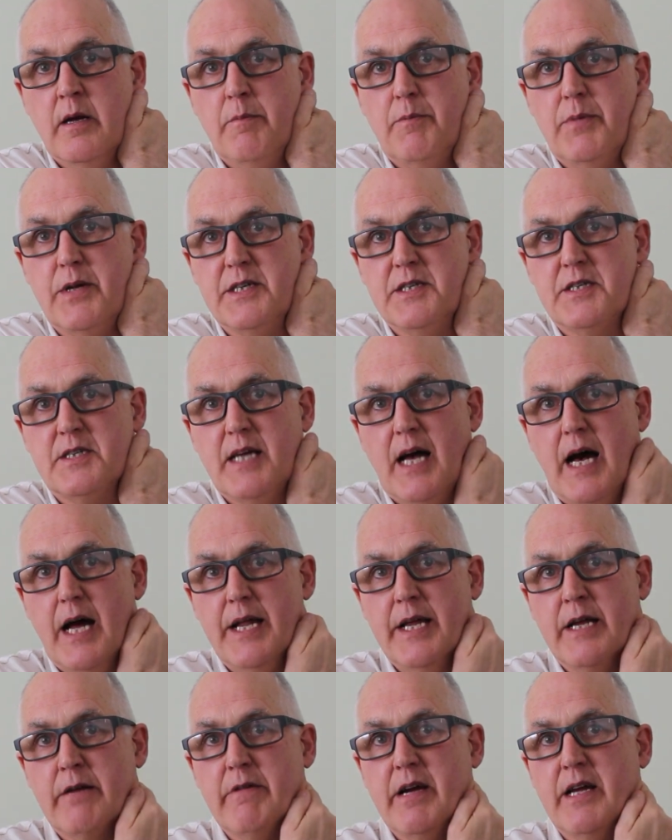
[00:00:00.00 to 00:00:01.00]
But you start
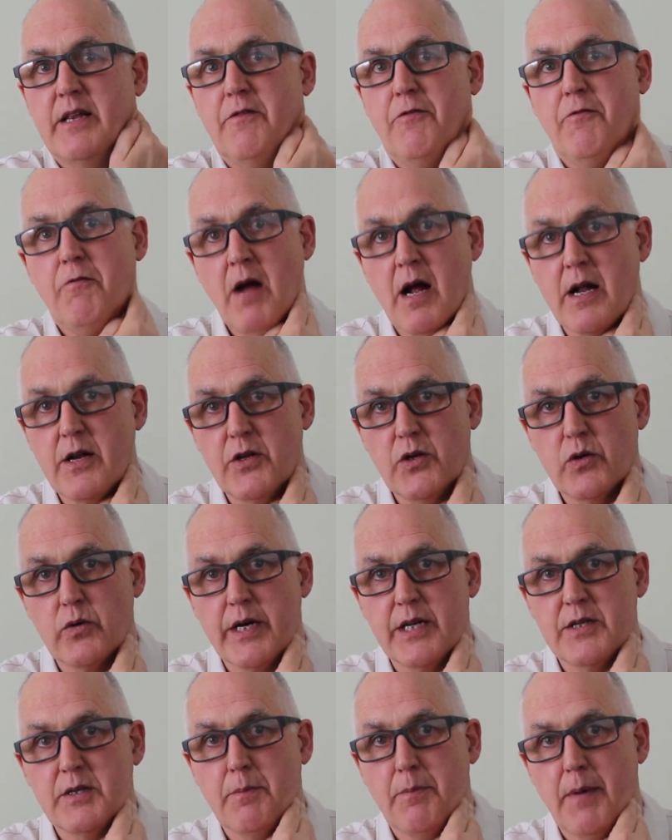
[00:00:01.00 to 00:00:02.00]
heading around the front, you'll
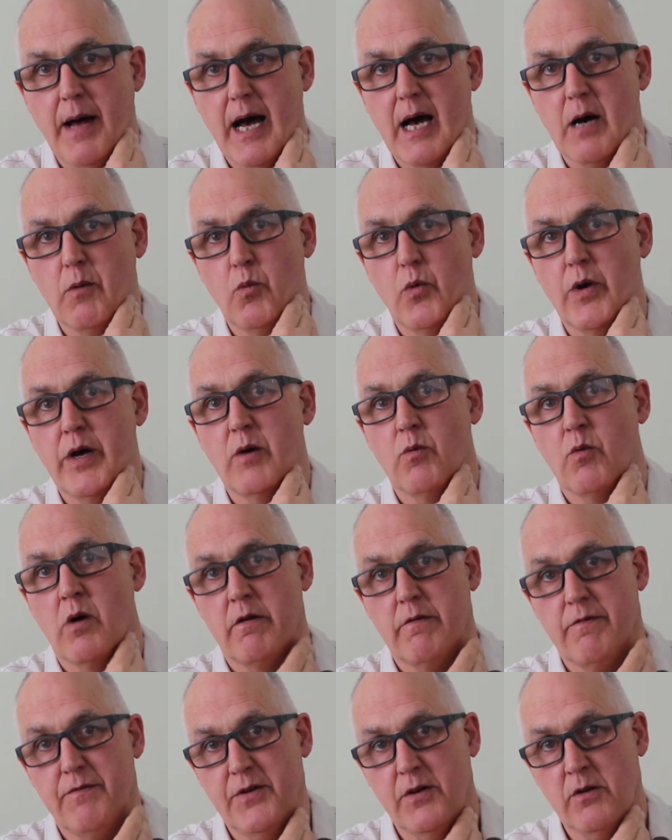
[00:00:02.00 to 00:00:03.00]
get to the part where it
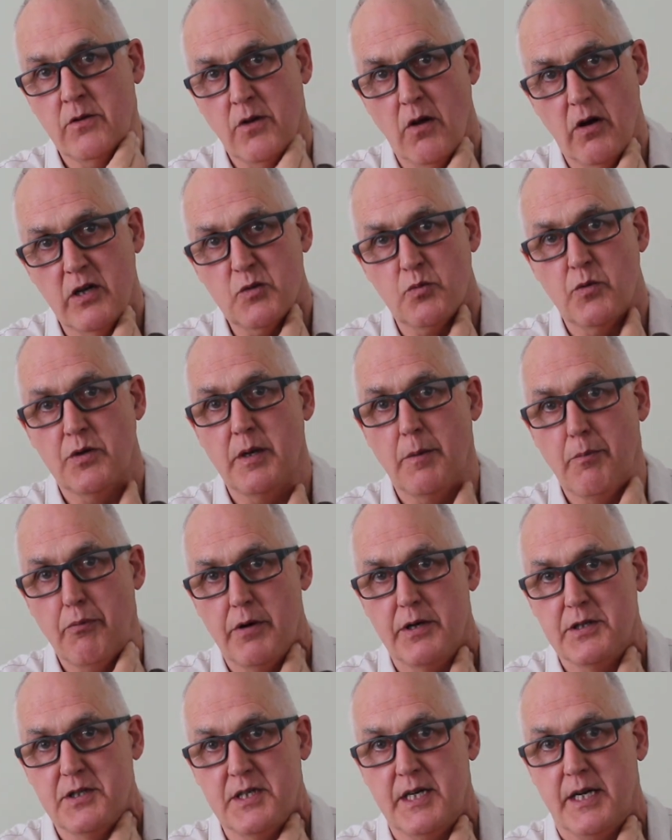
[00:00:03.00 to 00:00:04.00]
won't feel nice when you
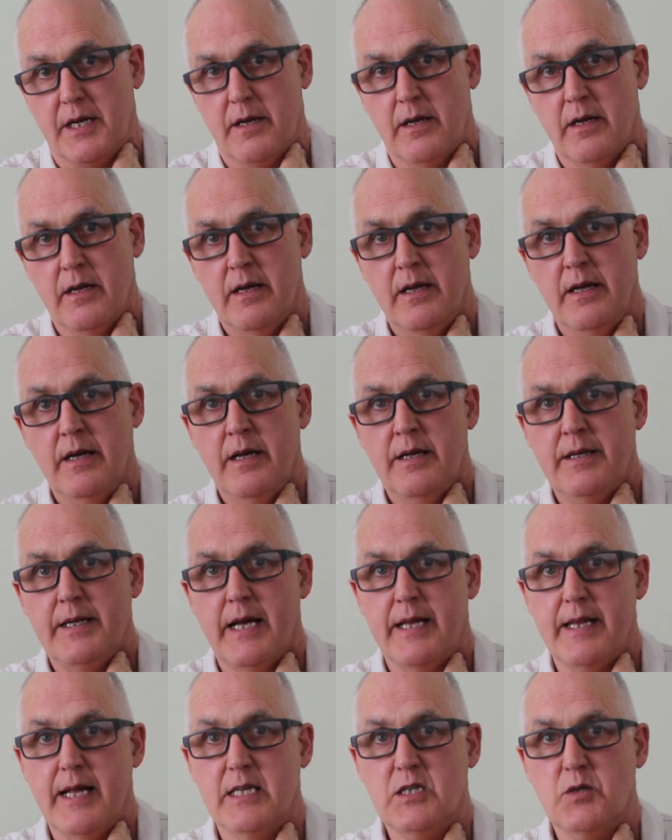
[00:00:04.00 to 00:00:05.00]
press in.
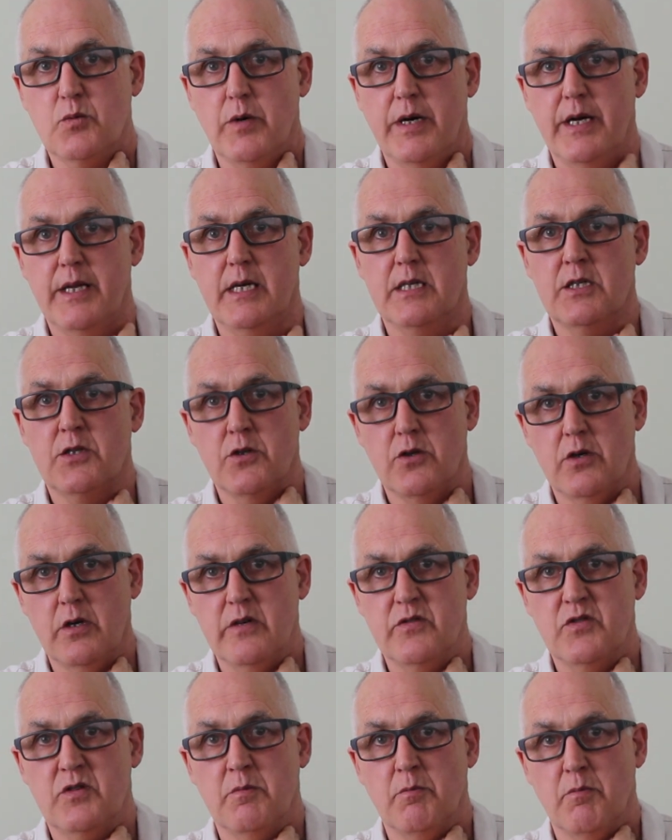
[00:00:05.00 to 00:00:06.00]
Now that's where there's
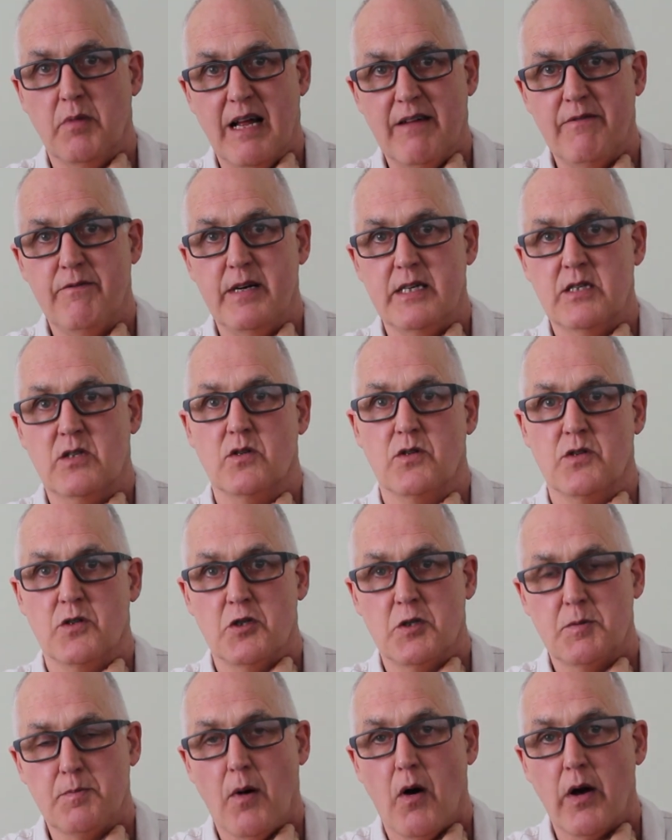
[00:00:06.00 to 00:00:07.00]
nerves and blood vessels
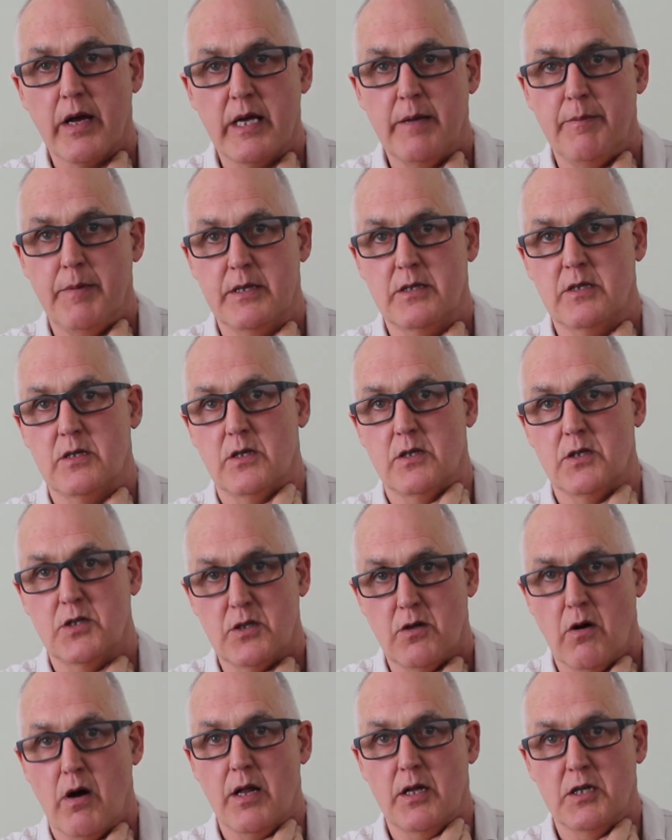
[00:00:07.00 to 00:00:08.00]
and spiky bits at the
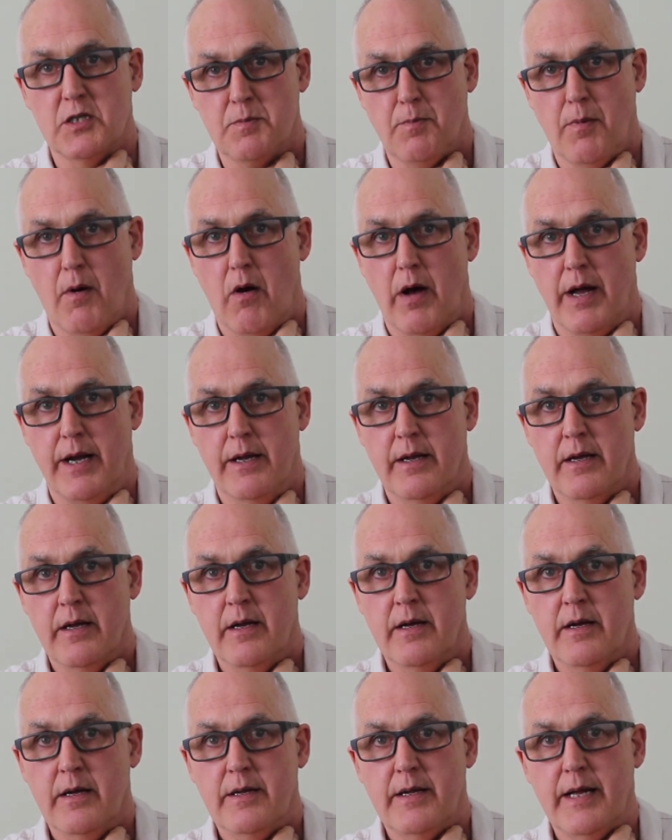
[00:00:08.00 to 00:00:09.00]
side of the spine.
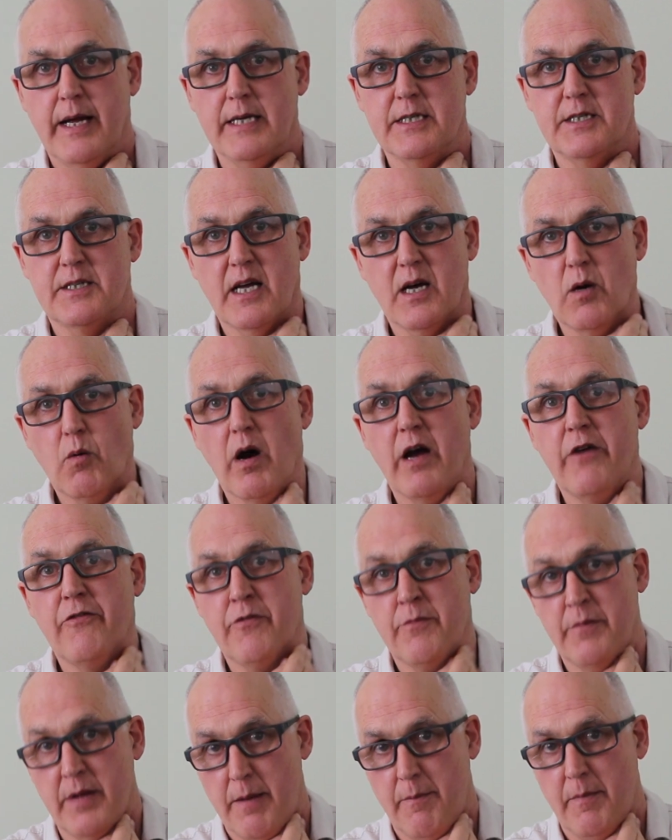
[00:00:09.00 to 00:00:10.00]
Now you stay away
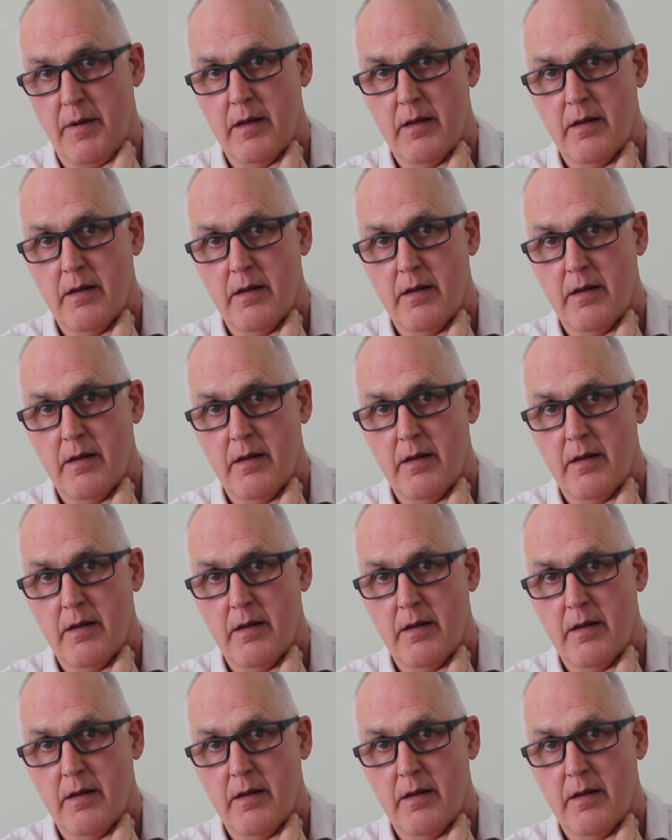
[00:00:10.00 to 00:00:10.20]
from them.